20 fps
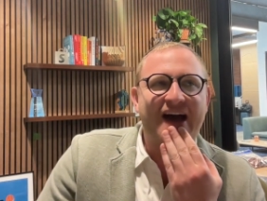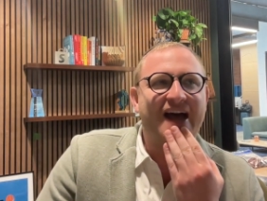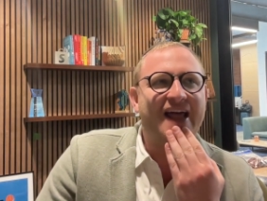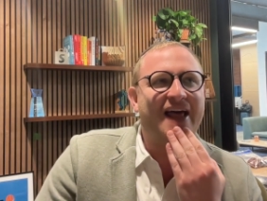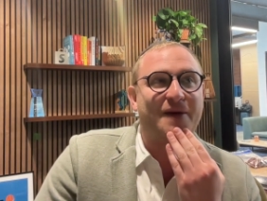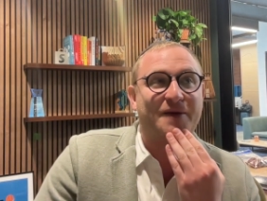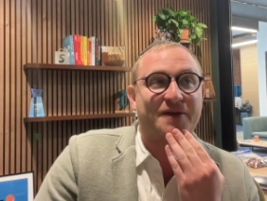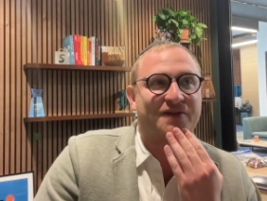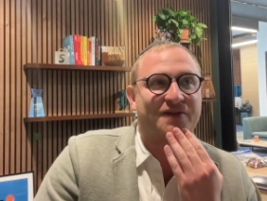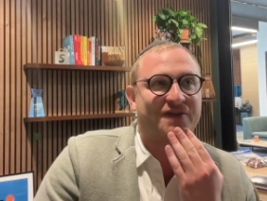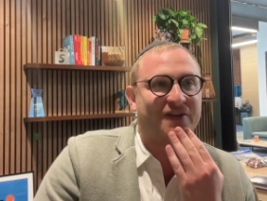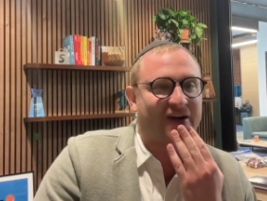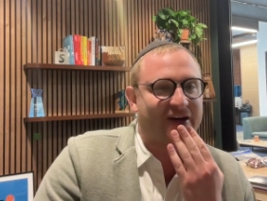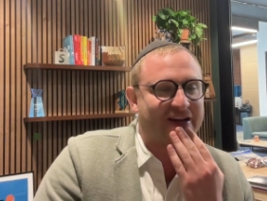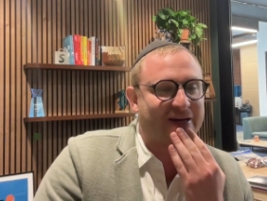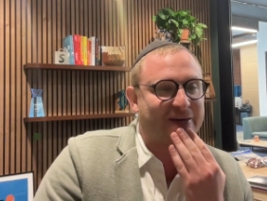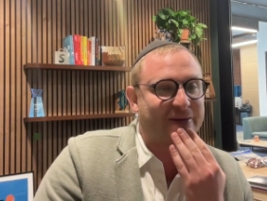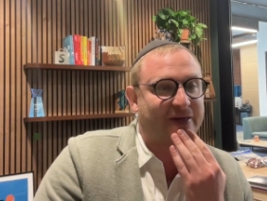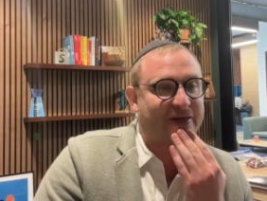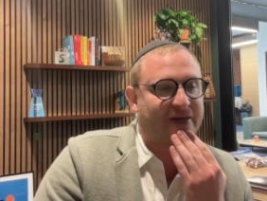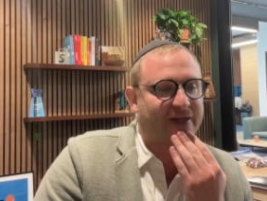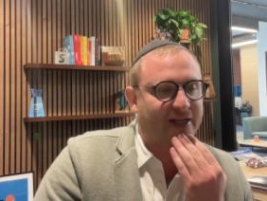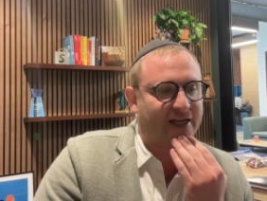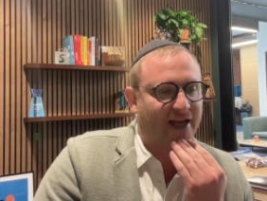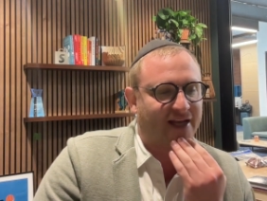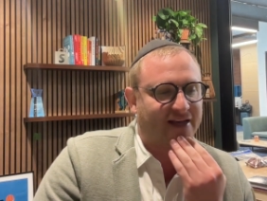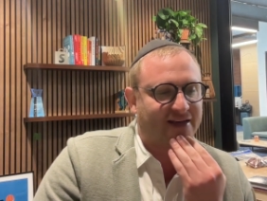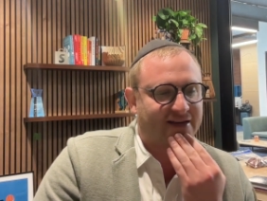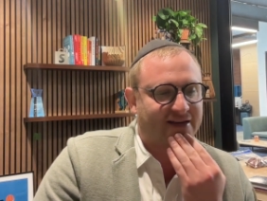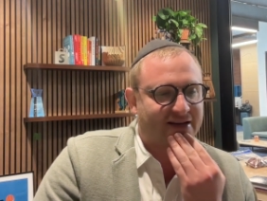That was fun. Those early
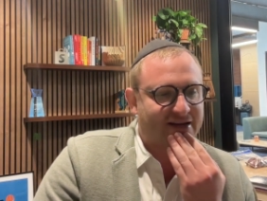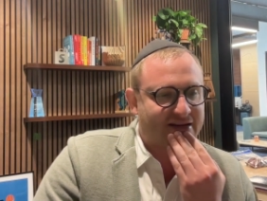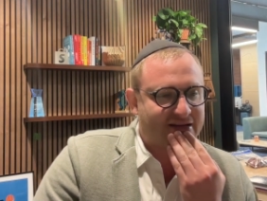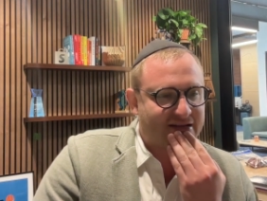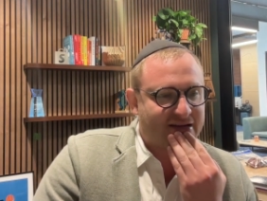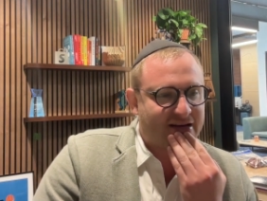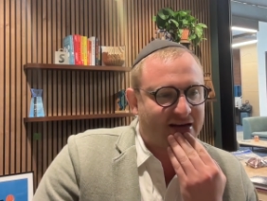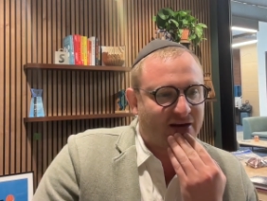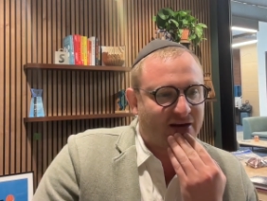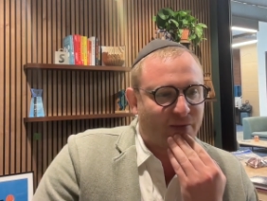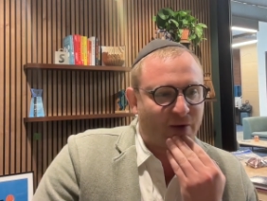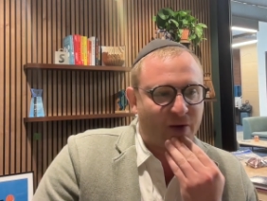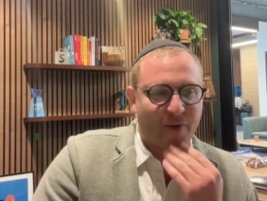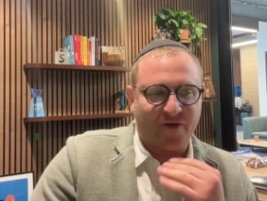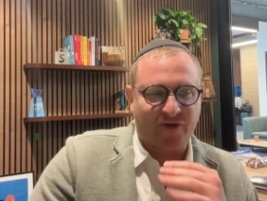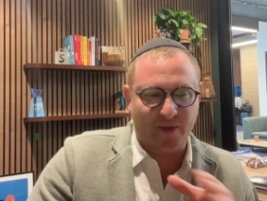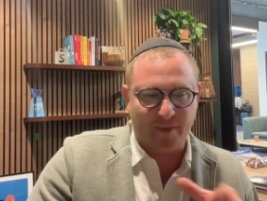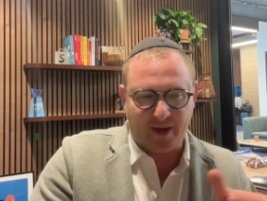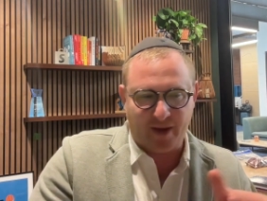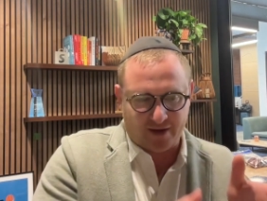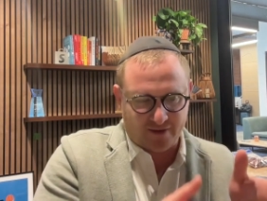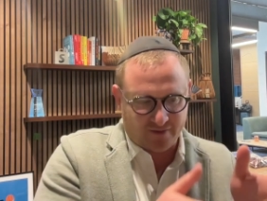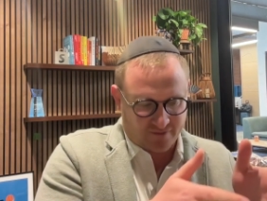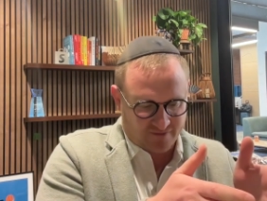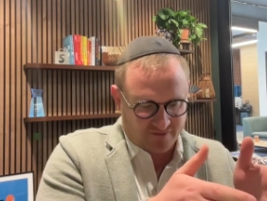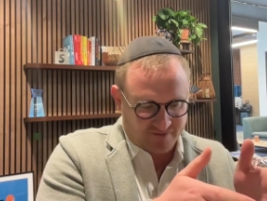days. We went from like